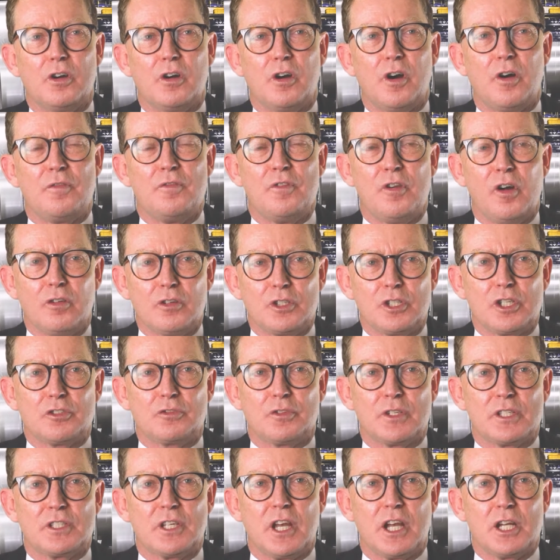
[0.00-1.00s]
of not just
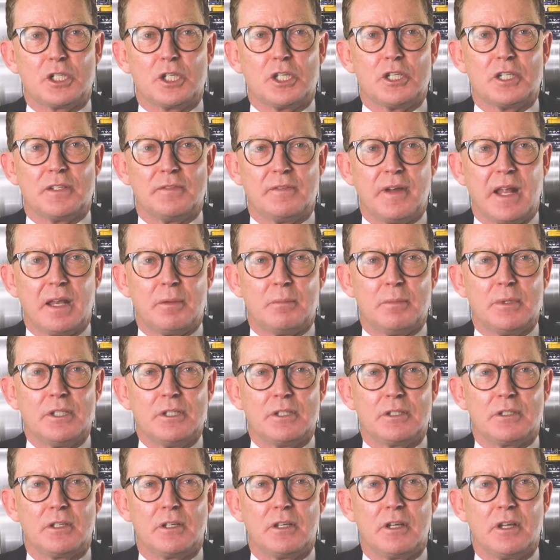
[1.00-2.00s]
research and
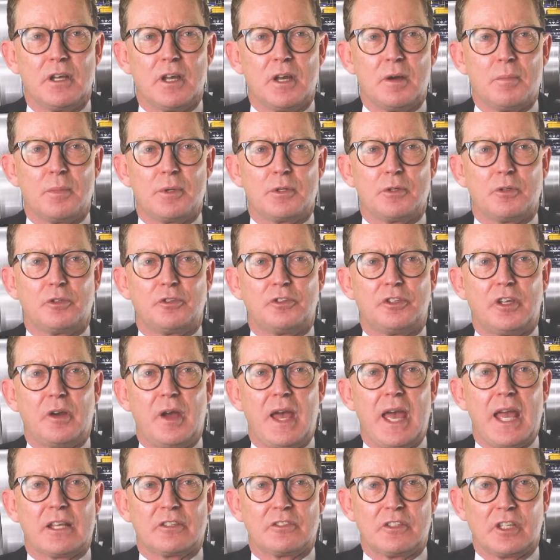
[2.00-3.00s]
development, but
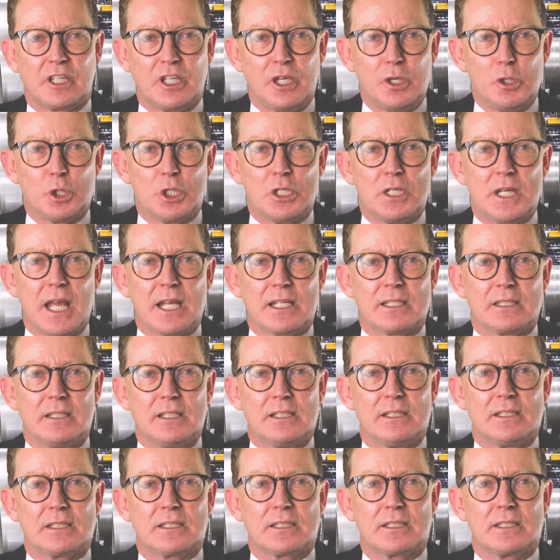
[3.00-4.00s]
also execution
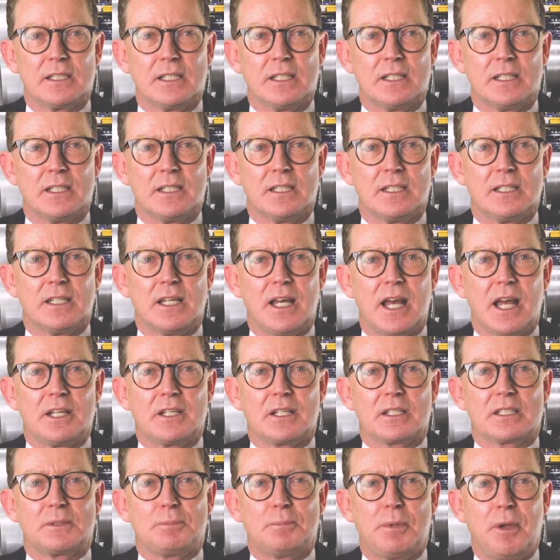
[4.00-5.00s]
excellence and
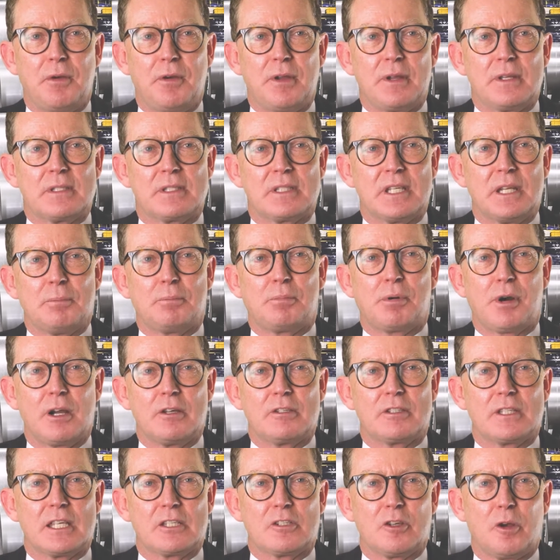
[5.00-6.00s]
experience in
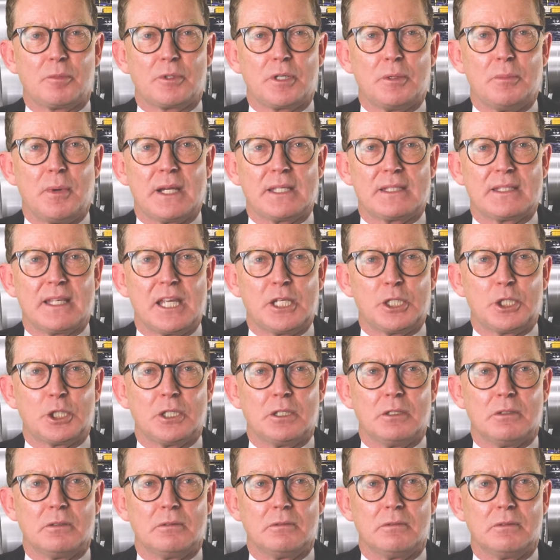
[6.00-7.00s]
process
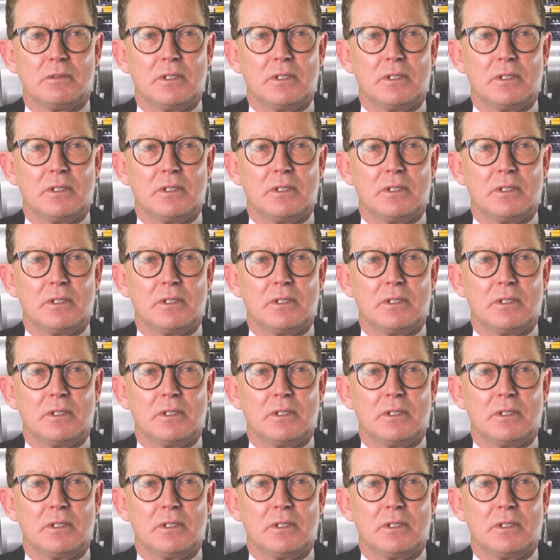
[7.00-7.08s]
optimization.